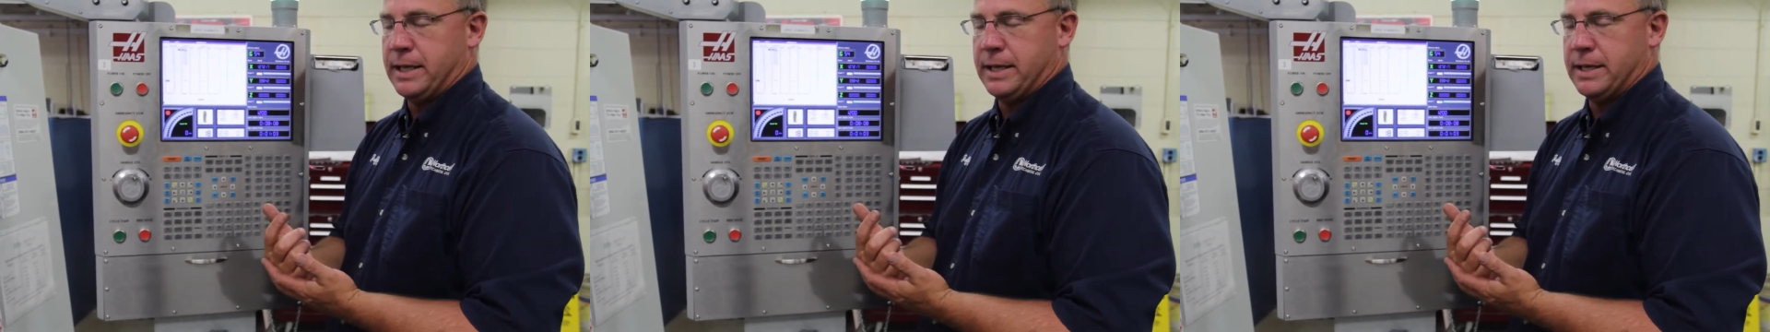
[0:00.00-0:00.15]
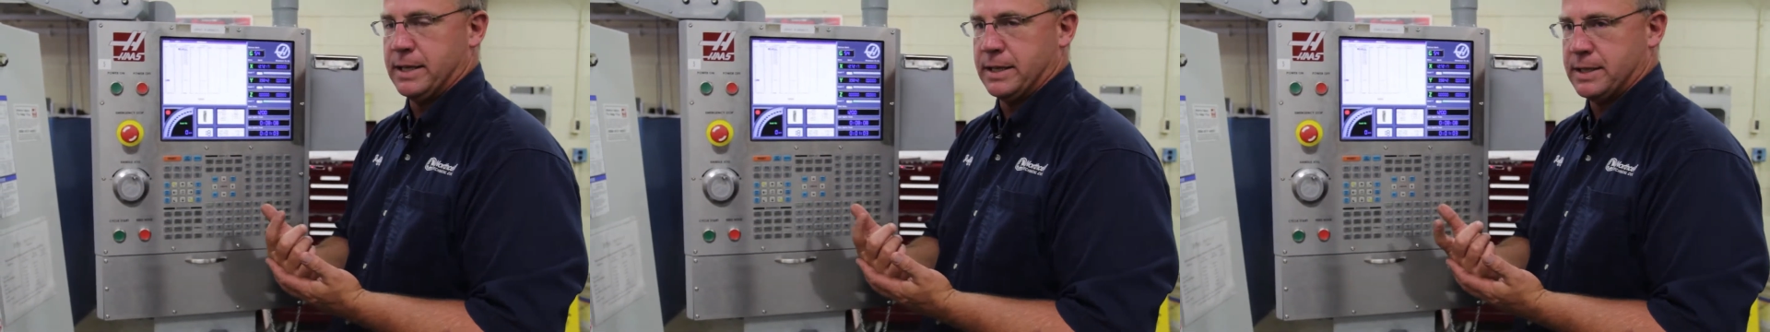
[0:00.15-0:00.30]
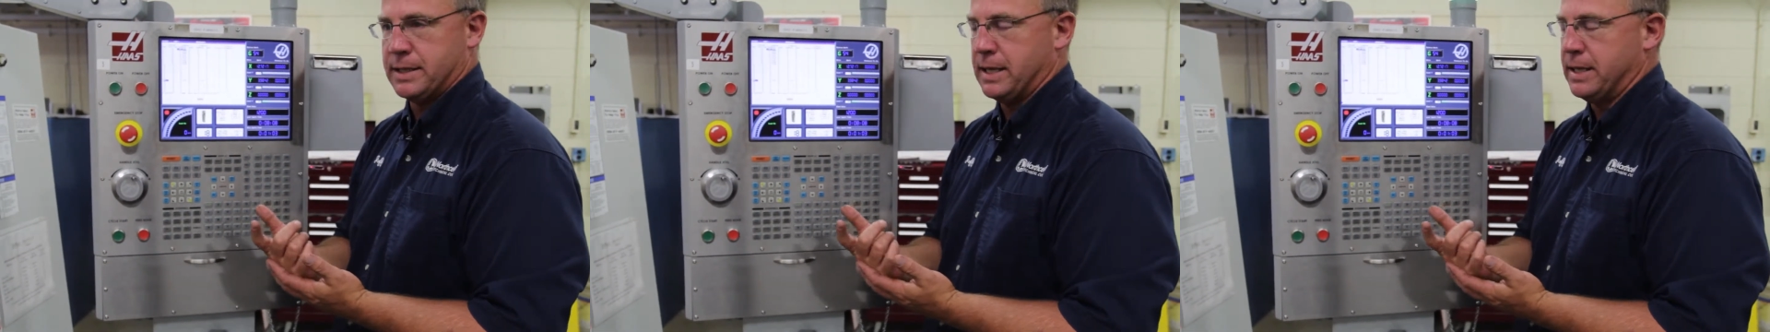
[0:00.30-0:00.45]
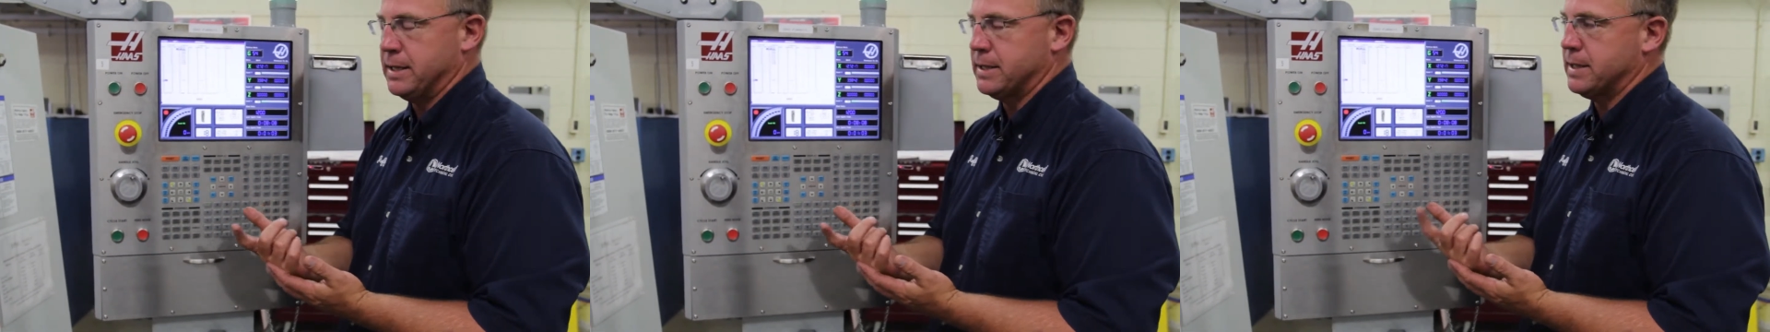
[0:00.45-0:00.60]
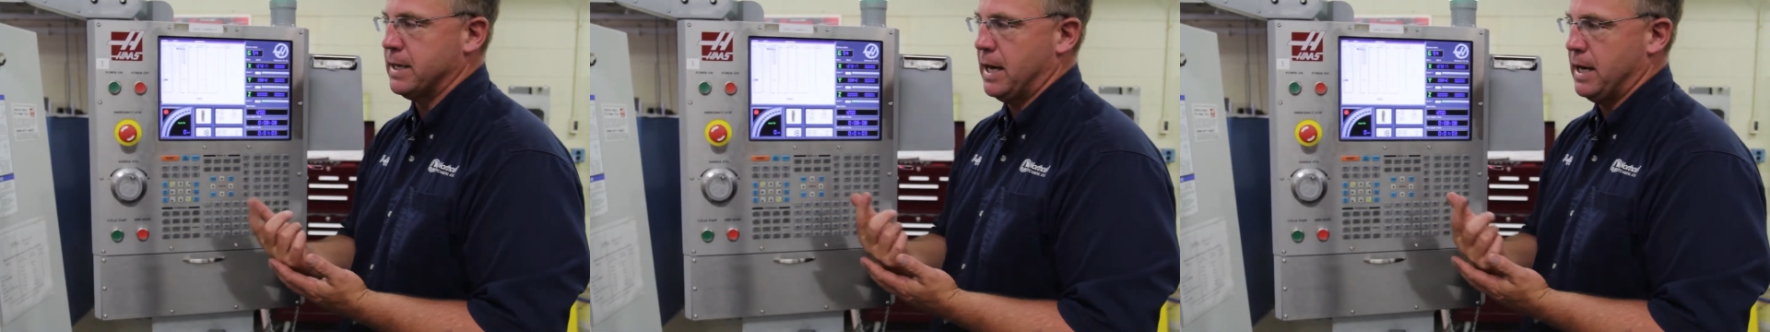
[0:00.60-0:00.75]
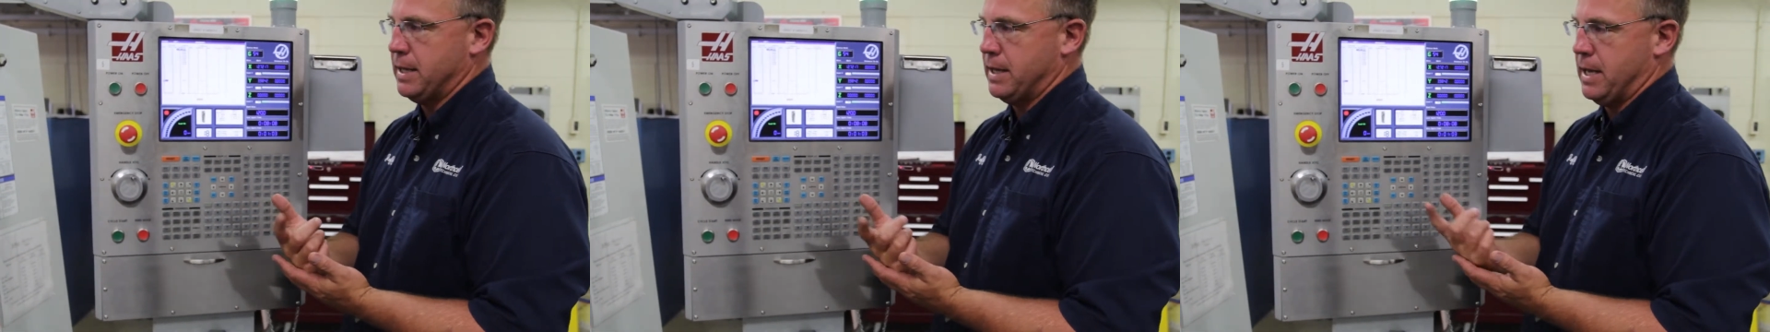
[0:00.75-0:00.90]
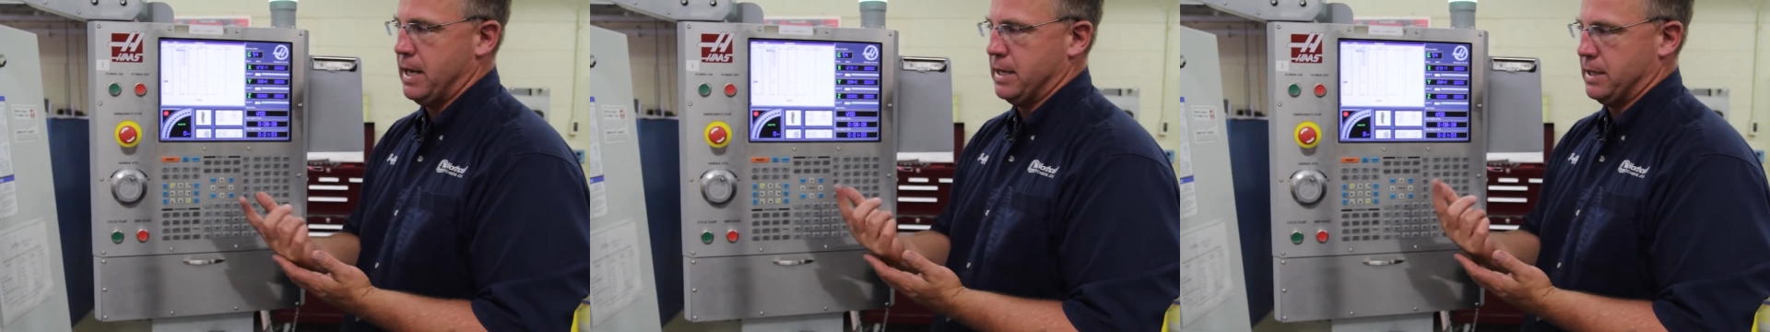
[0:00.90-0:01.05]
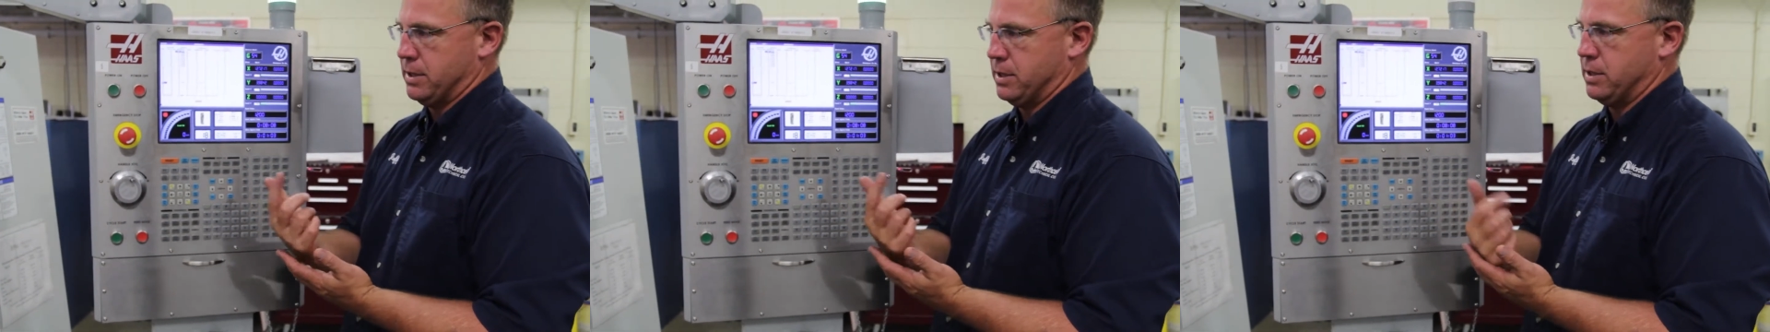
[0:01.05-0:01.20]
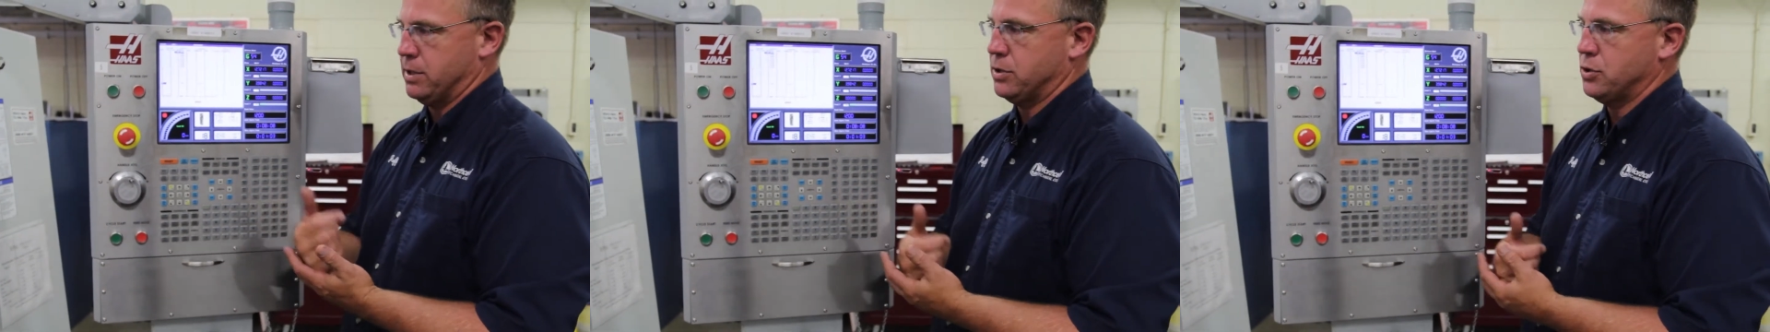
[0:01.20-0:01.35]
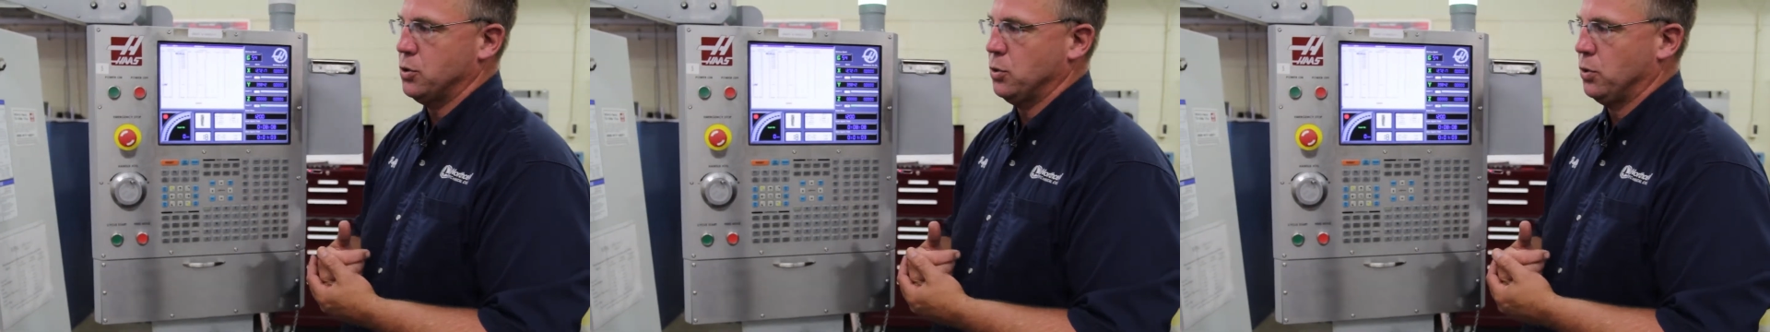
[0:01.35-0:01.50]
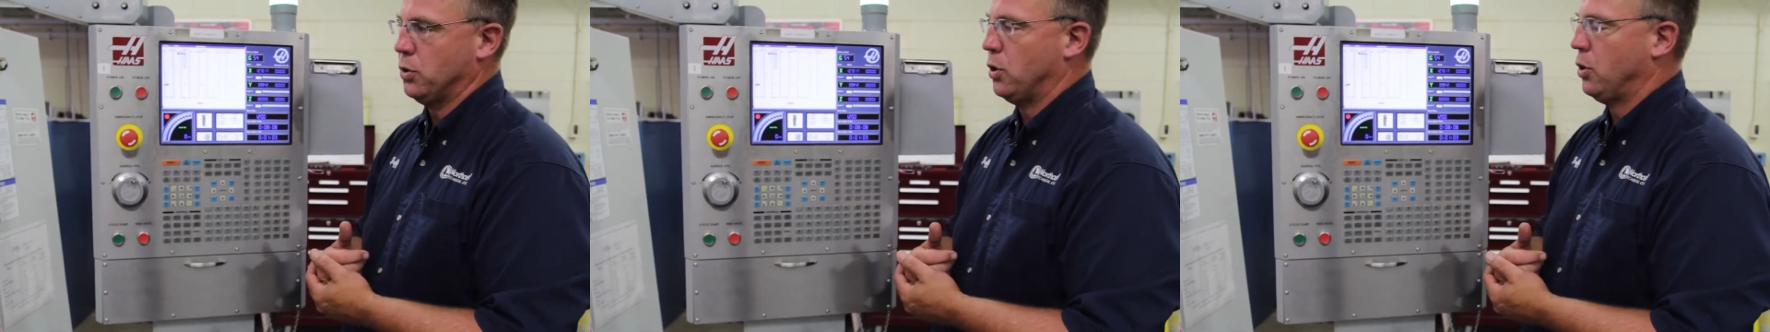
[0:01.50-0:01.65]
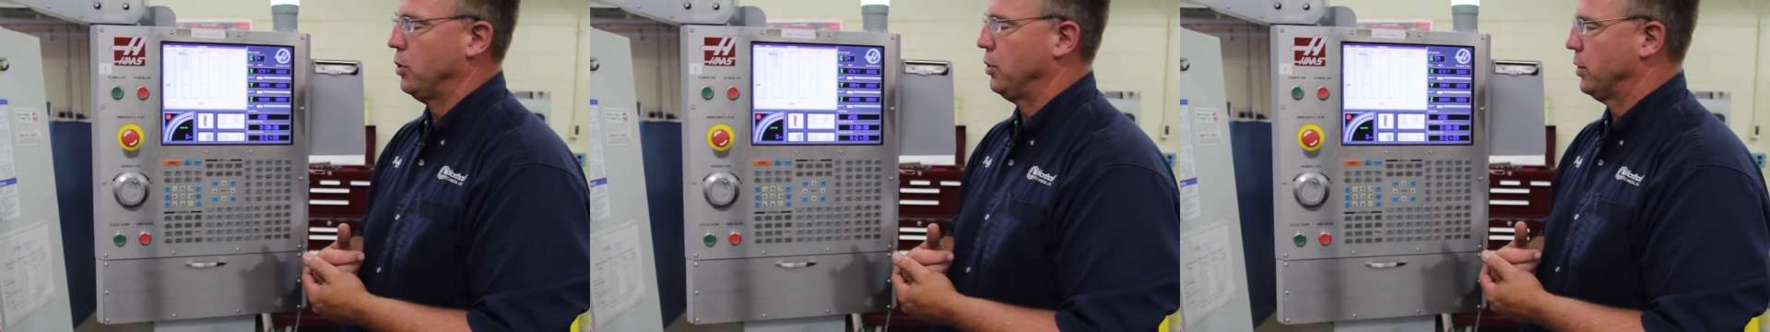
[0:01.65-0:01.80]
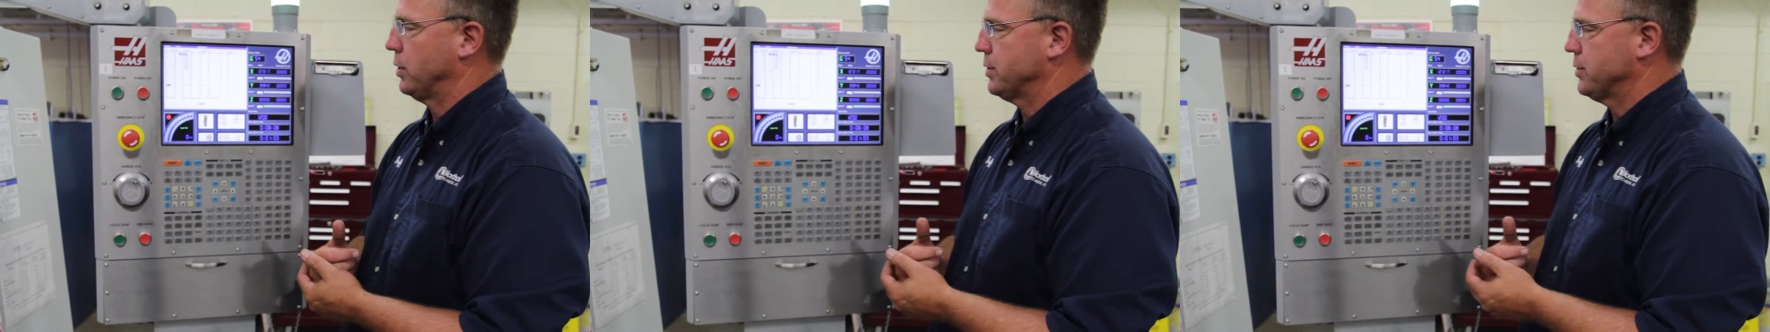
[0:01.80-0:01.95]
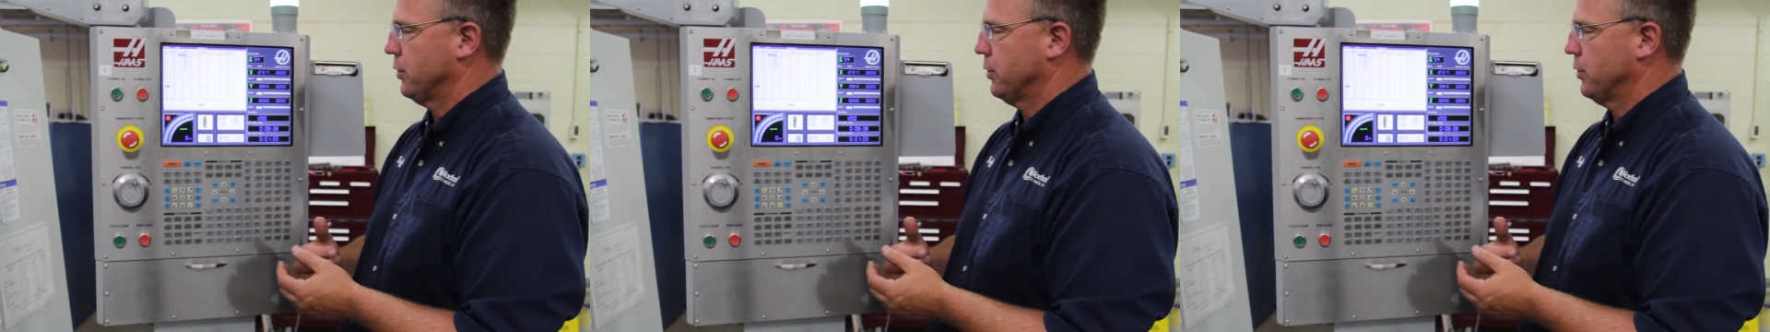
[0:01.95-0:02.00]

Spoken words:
inside that tool holder.